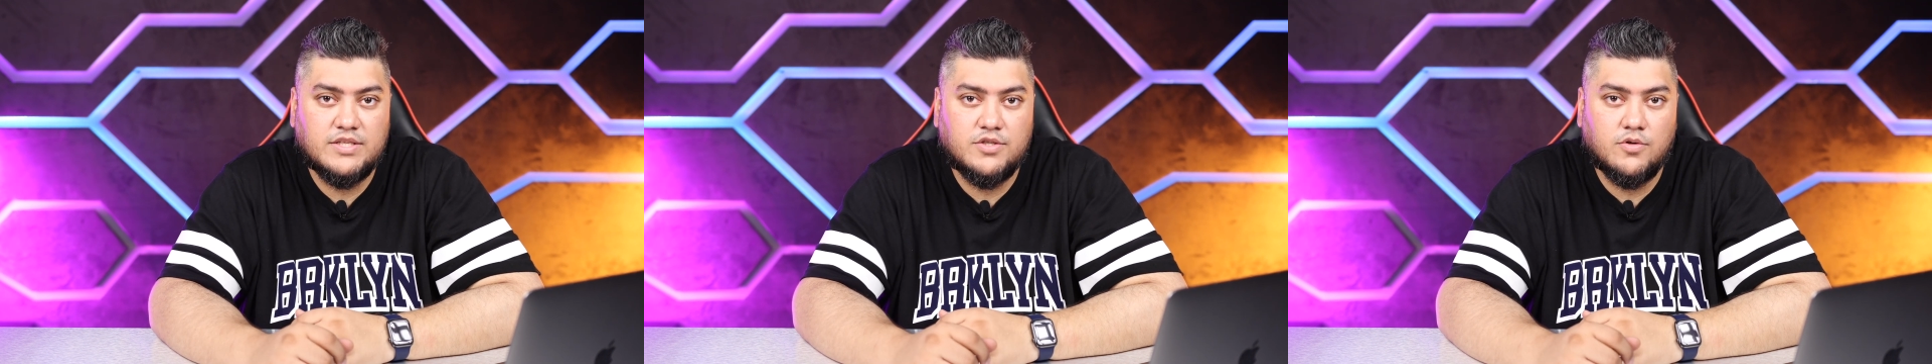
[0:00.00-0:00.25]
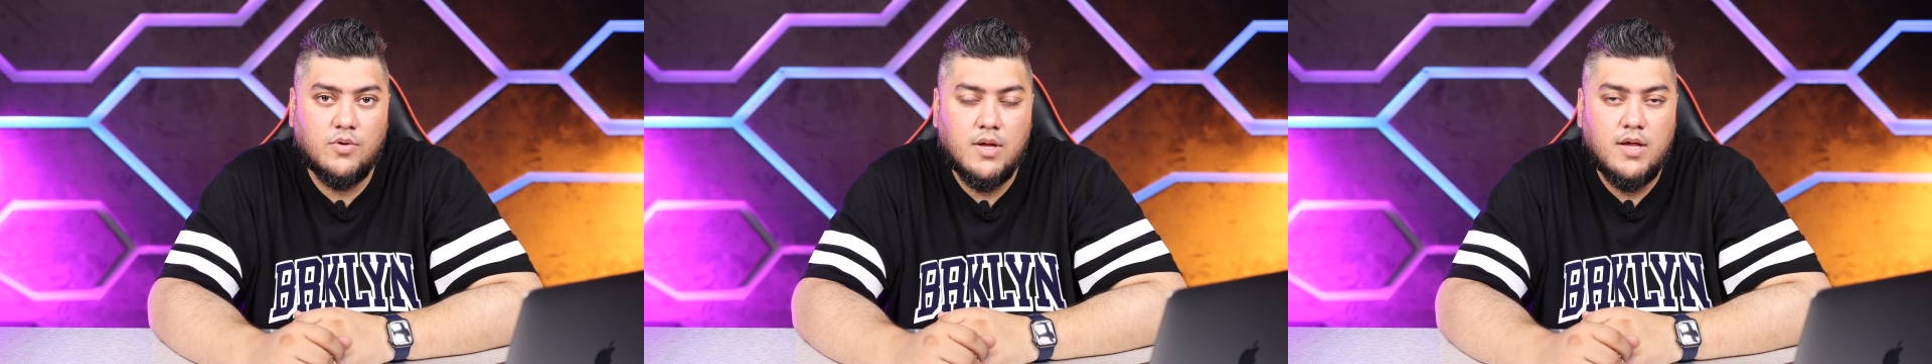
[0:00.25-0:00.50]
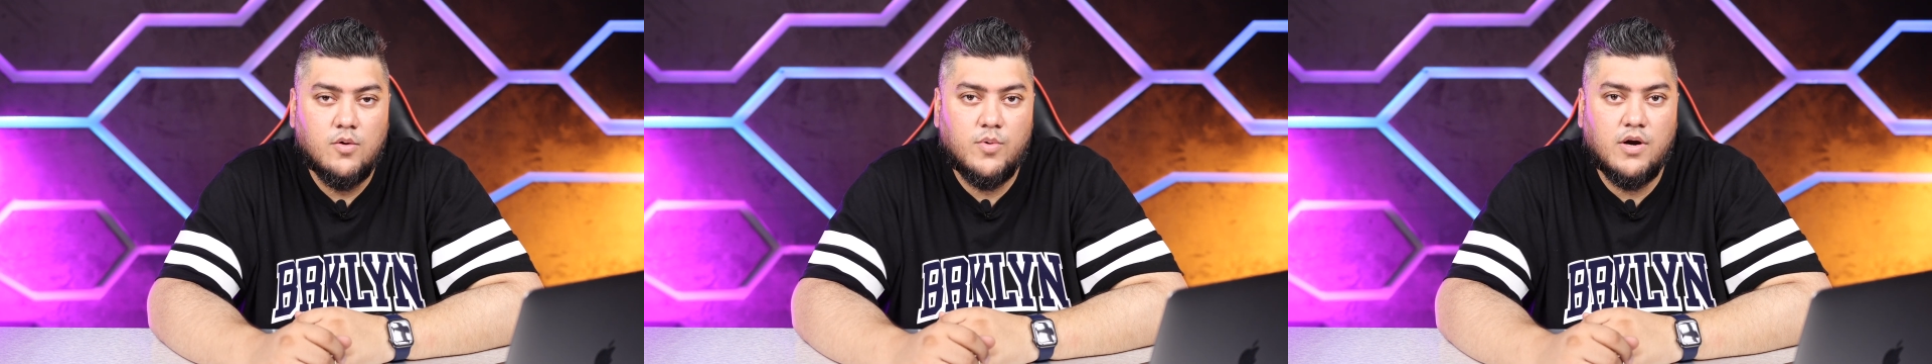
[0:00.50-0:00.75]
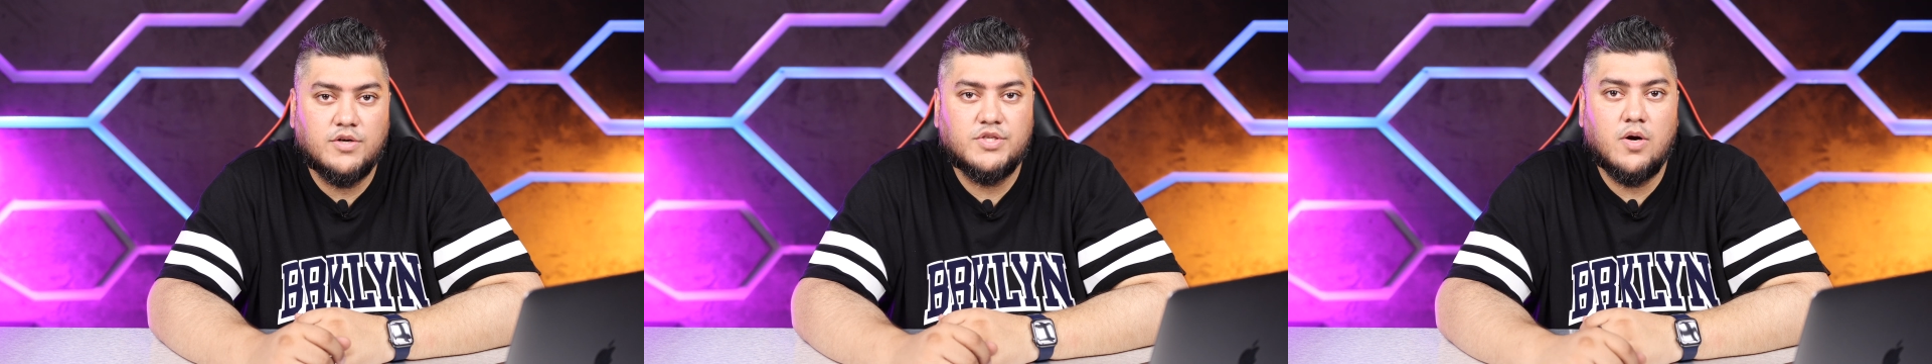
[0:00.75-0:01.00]
So we
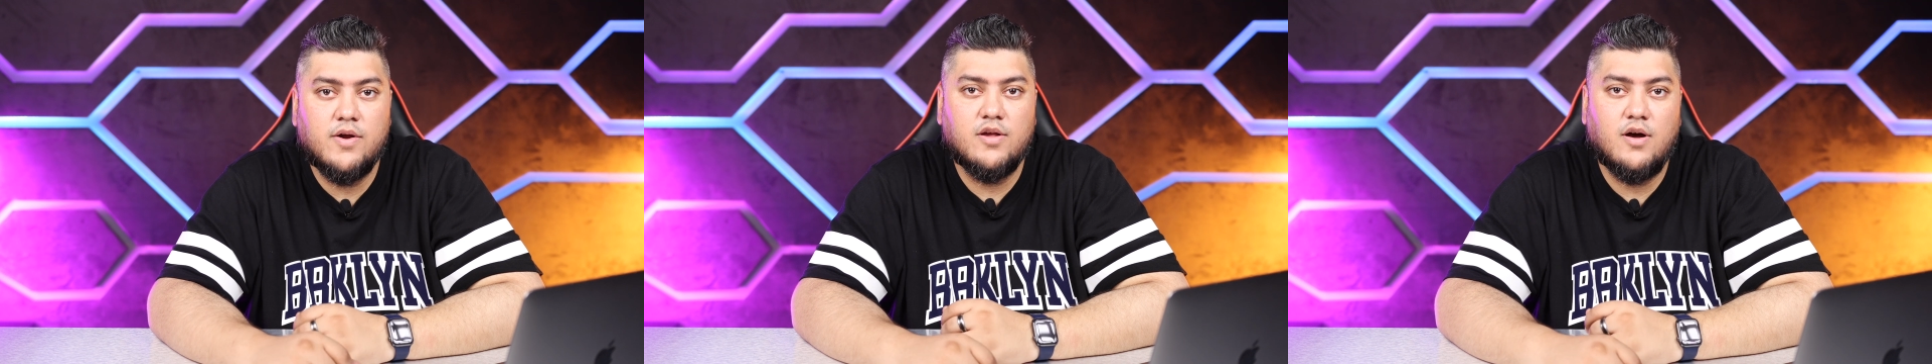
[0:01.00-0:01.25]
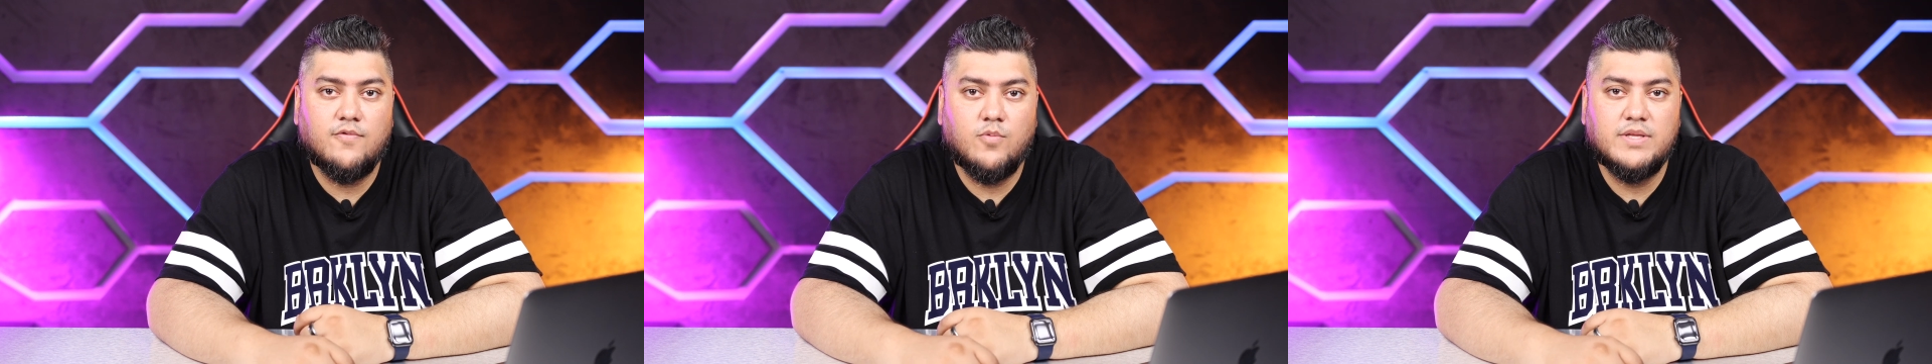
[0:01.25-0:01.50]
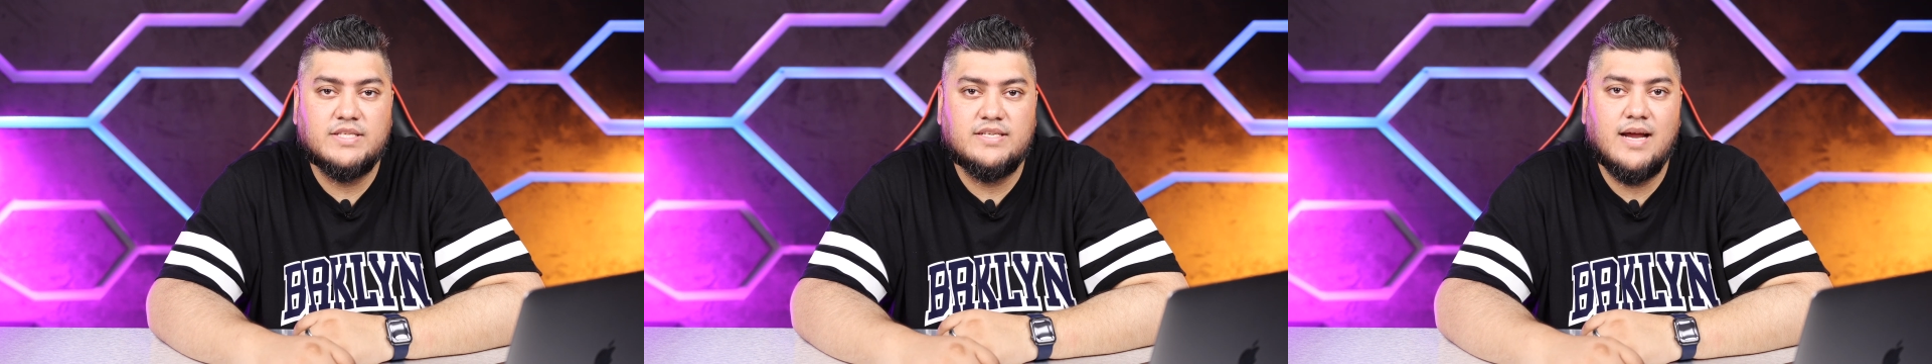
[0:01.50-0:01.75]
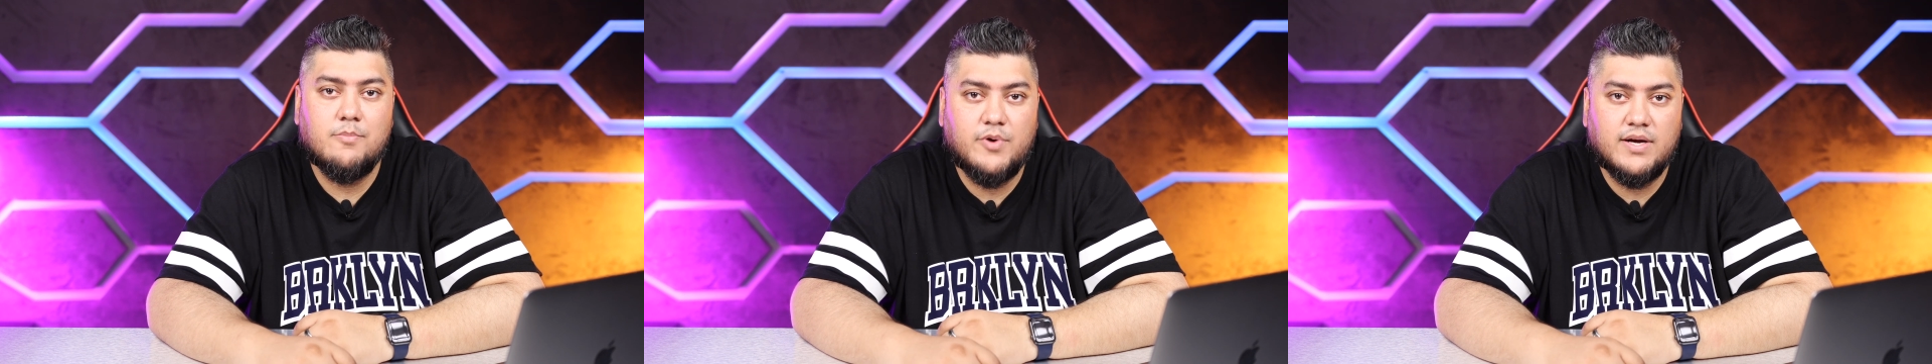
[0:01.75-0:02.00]
are starting off with
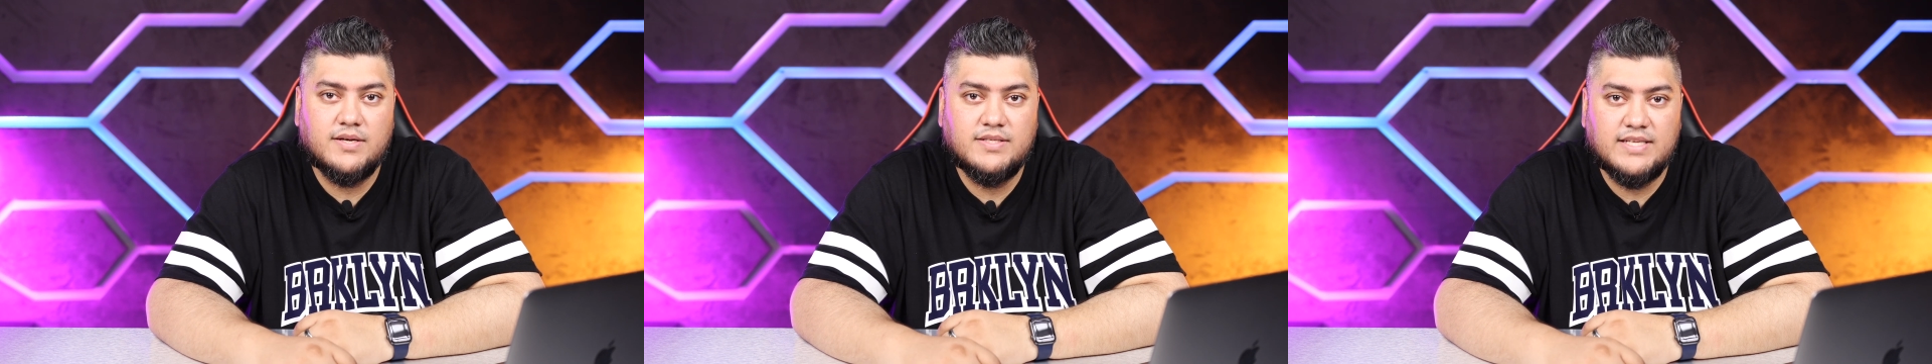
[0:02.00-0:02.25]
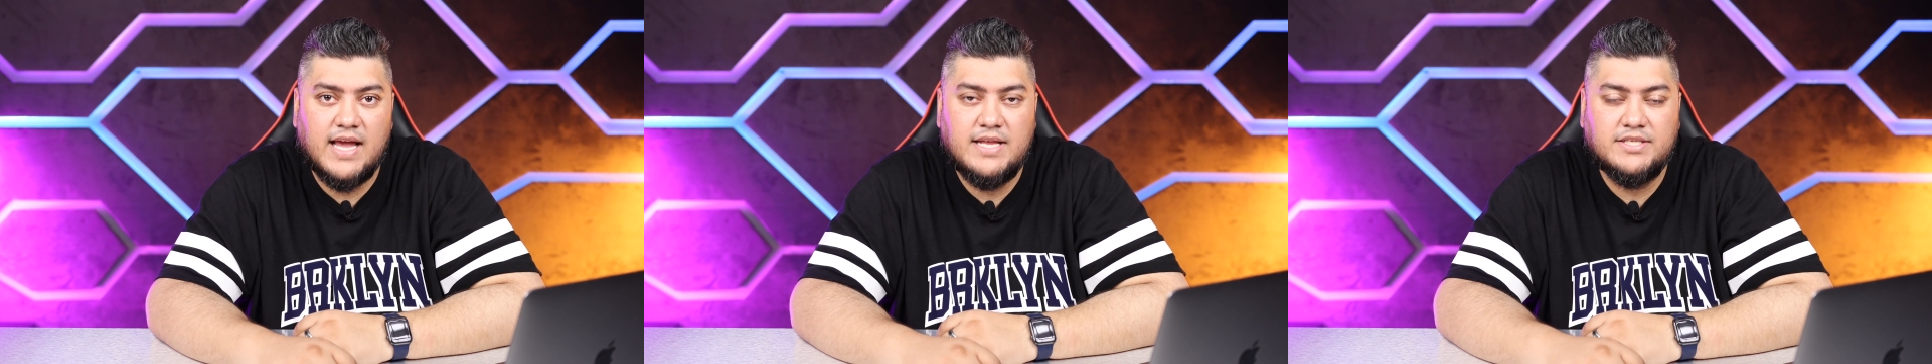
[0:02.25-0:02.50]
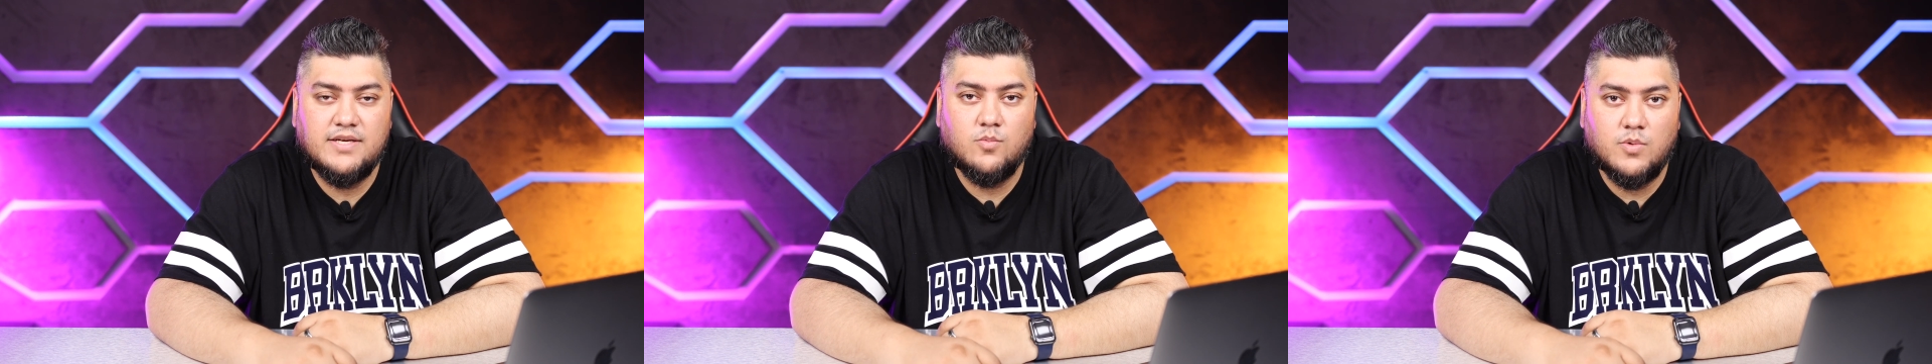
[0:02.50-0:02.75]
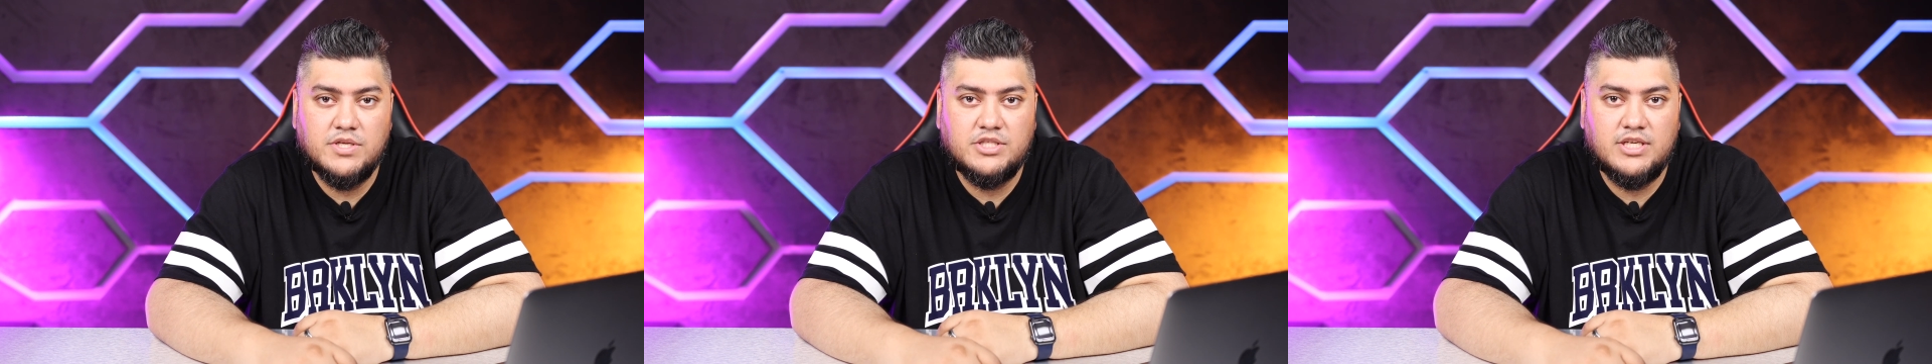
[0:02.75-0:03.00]
Snapdragon's 8 Gen
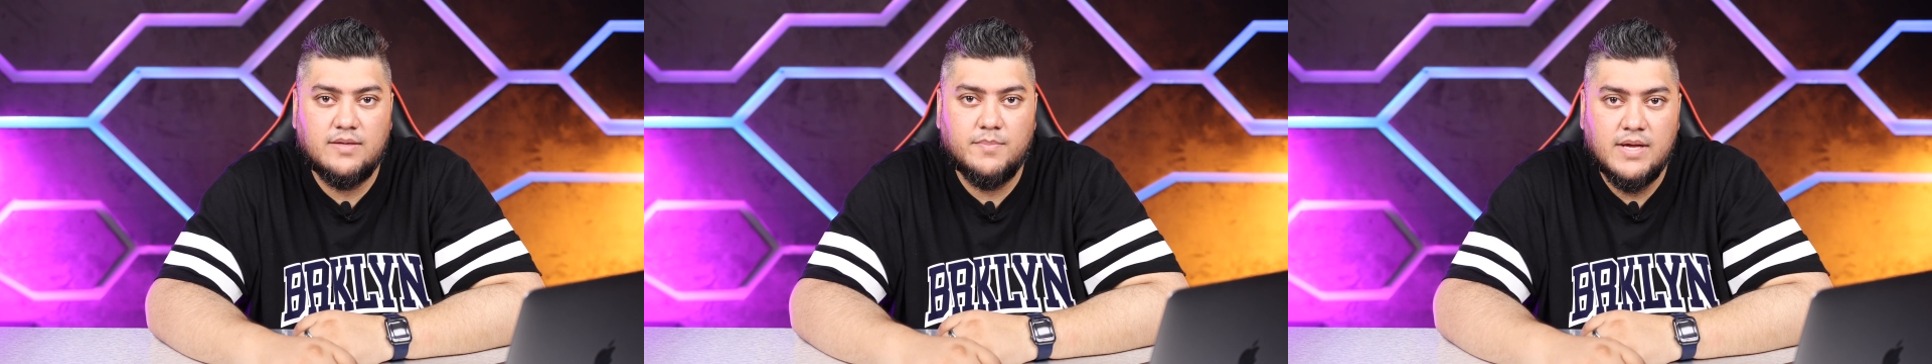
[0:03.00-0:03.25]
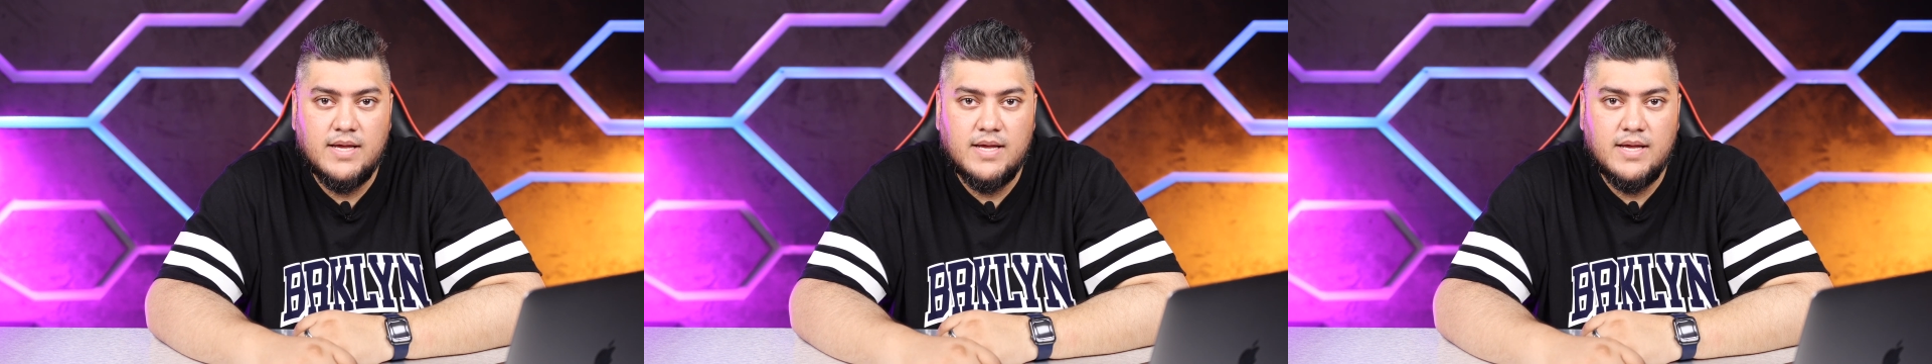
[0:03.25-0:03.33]
1 chip,